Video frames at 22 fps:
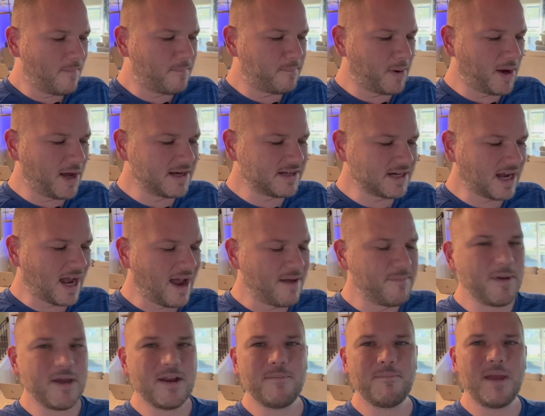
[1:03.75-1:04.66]
But
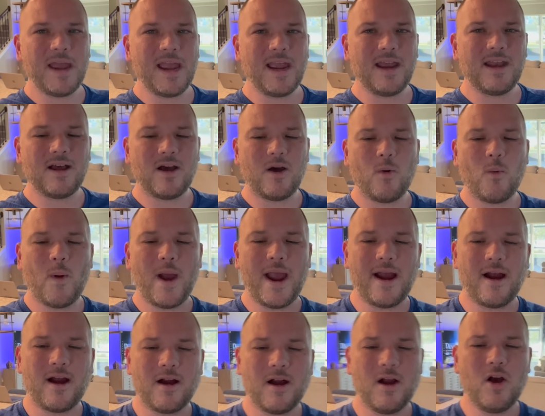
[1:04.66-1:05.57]
I've been made
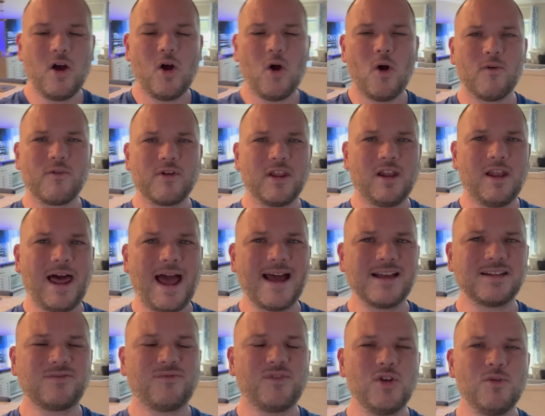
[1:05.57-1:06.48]
aware over the
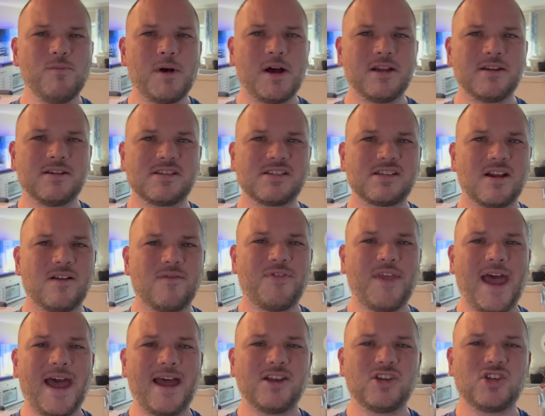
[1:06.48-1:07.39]
last few months
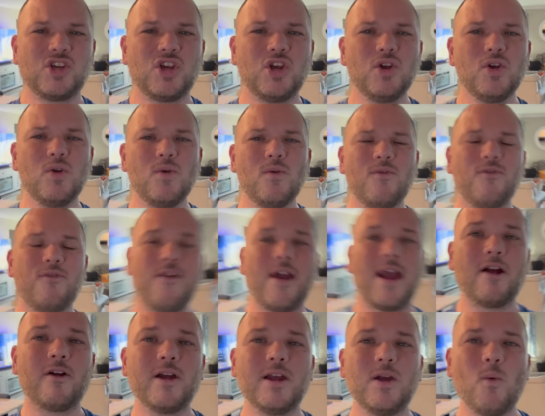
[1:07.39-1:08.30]
that two
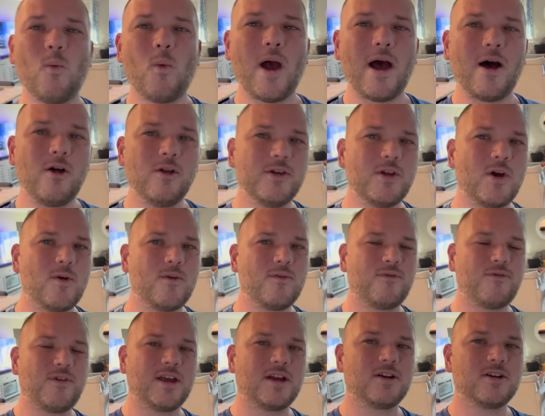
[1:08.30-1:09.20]
very well
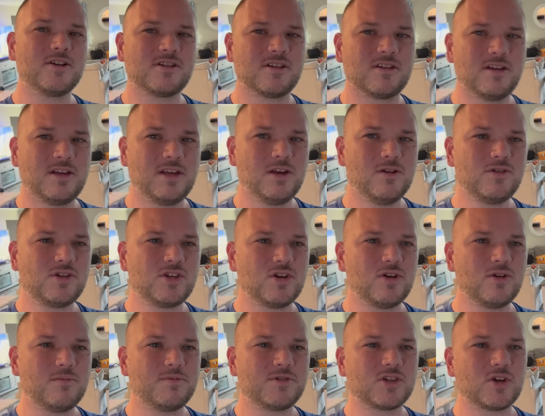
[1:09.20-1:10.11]
known figures in the
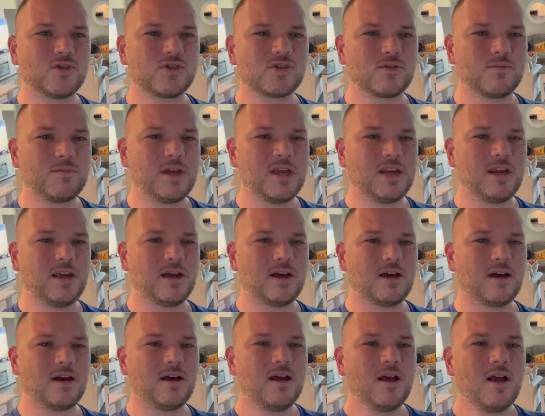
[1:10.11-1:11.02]
YouTube, social
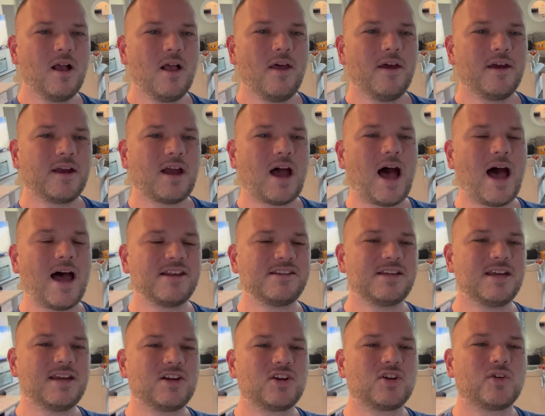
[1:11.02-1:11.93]
media,
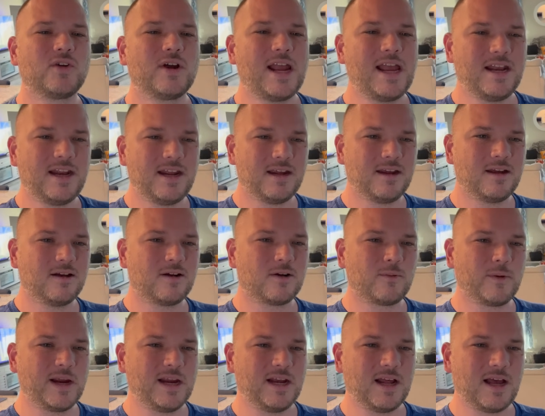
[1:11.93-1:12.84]
content creating
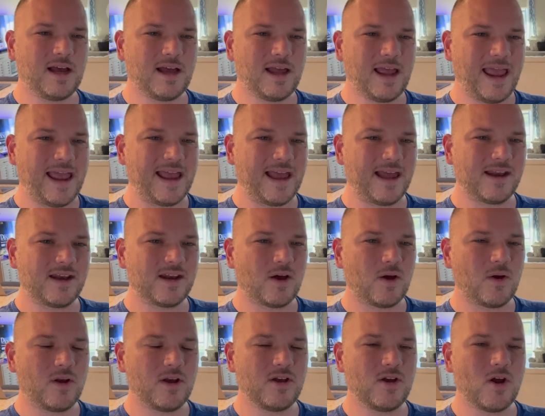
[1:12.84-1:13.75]
arena, and
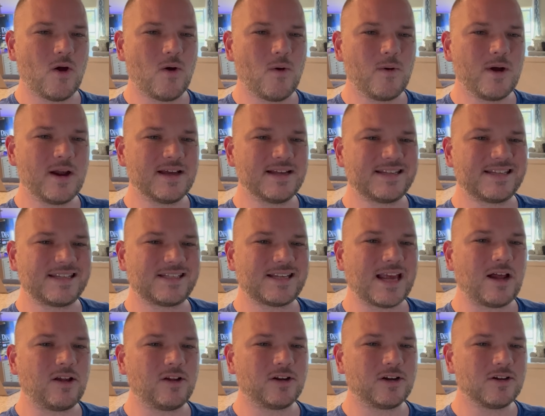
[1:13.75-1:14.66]
known
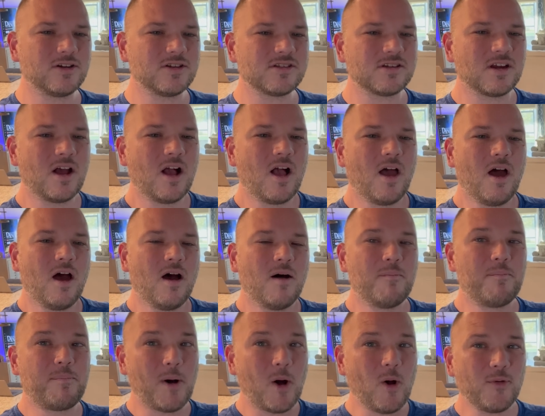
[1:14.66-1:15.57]
sellers,
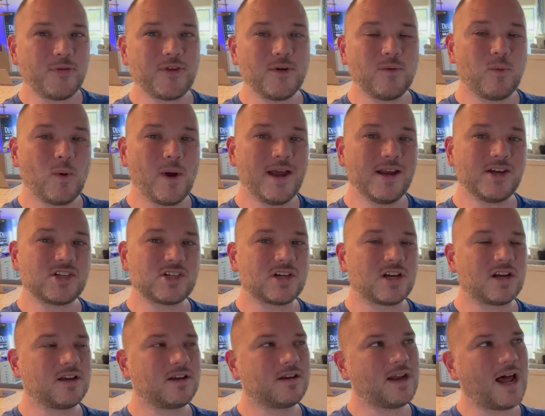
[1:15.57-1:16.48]
both of
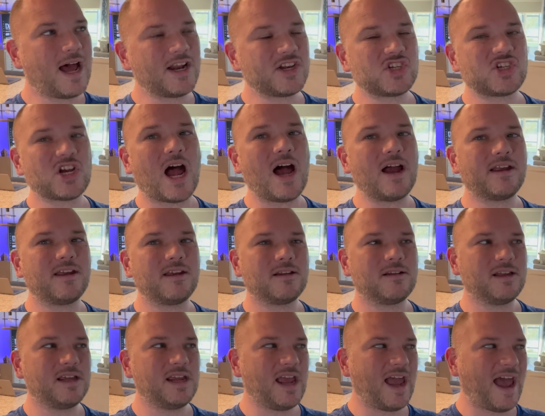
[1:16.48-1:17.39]
which, not
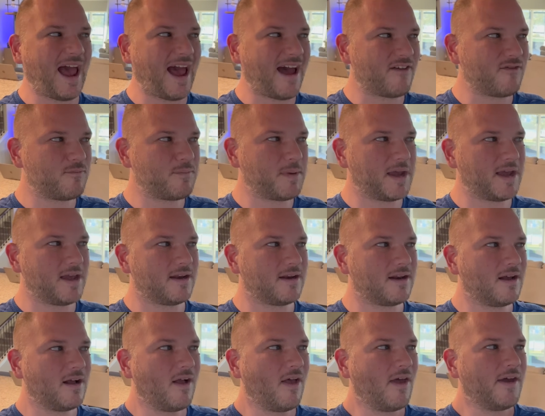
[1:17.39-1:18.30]
shockingly, have
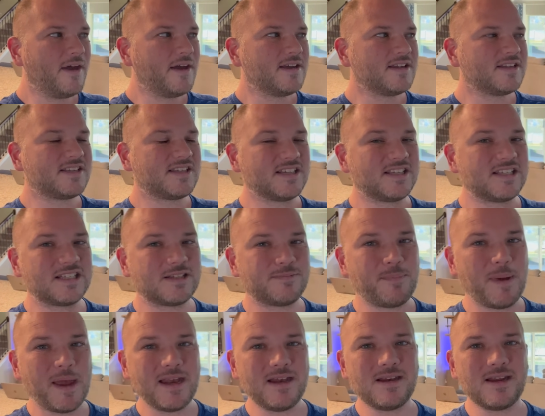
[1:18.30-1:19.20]
been
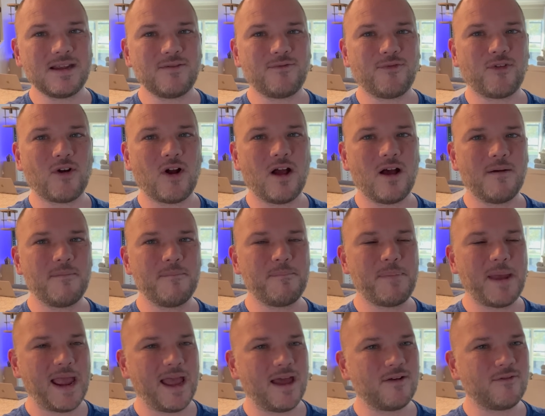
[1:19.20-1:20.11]
suspended from,
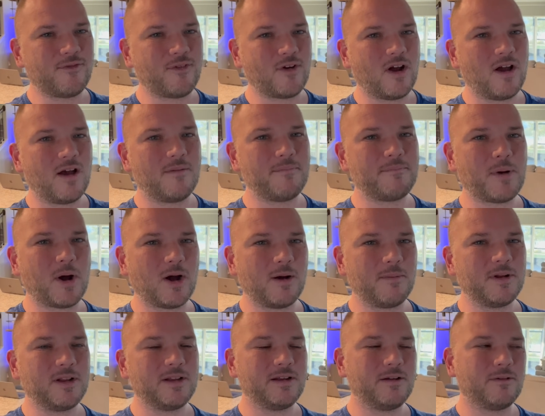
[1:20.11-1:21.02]
banned from,
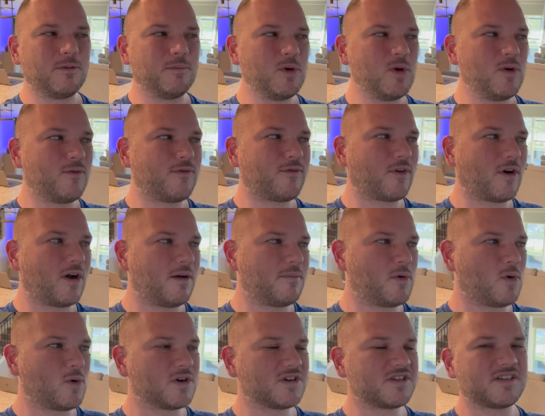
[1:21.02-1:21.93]
permanently removed
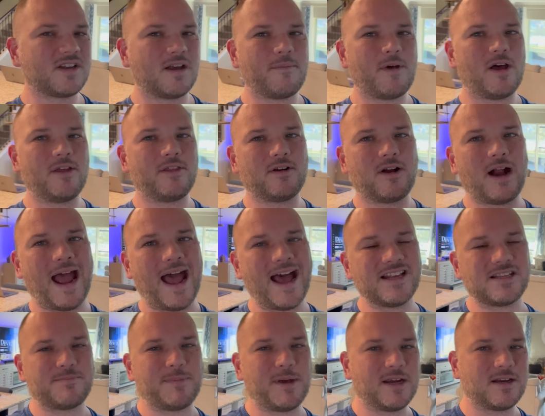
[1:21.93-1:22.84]
from, or some other
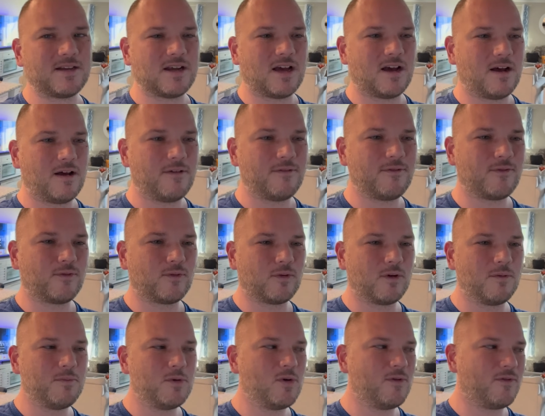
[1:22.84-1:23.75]
aspect of
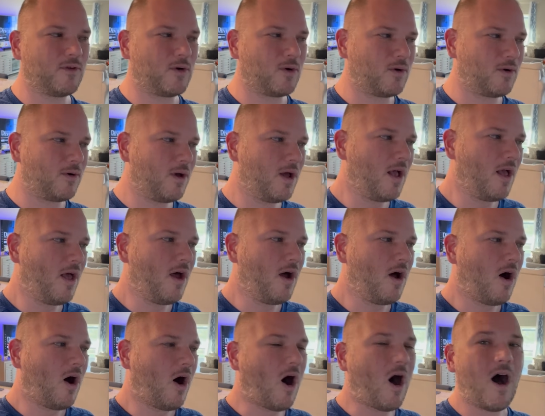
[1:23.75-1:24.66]
removal
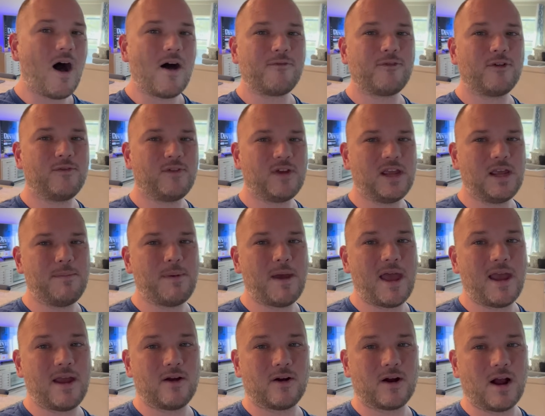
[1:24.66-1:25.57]
off of
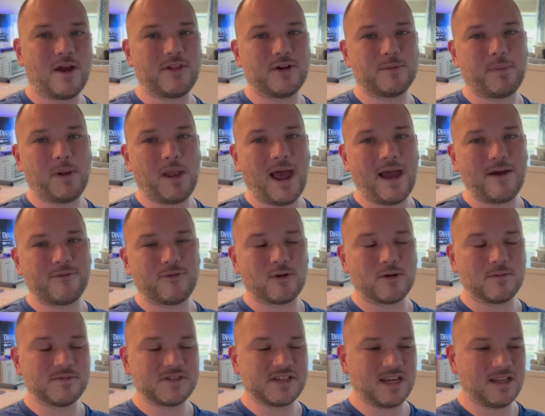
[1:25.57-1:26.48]
eBay or other
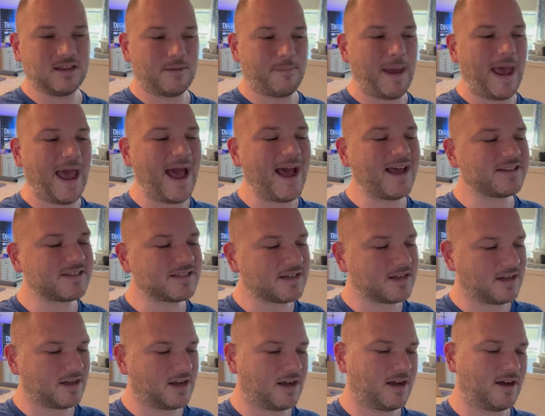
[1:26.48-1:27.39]
platforms in the past,
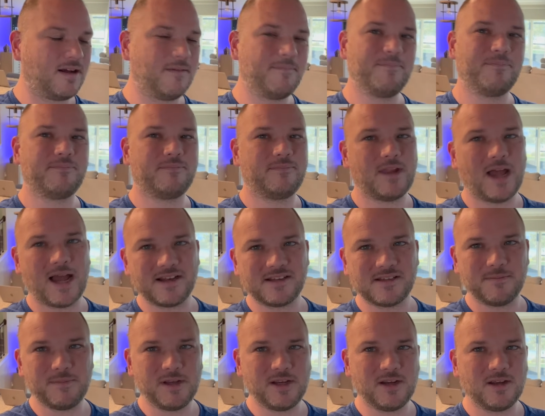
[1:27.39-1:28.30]
uh,
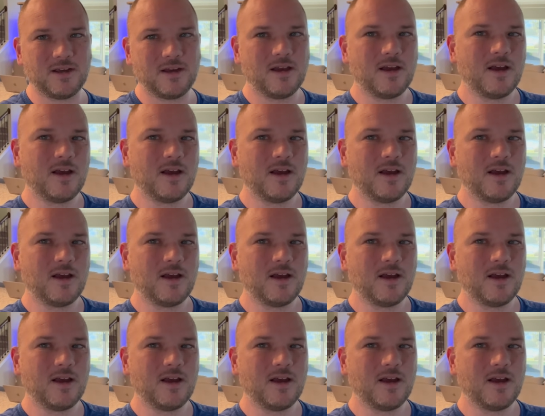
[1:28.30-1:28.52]
not to be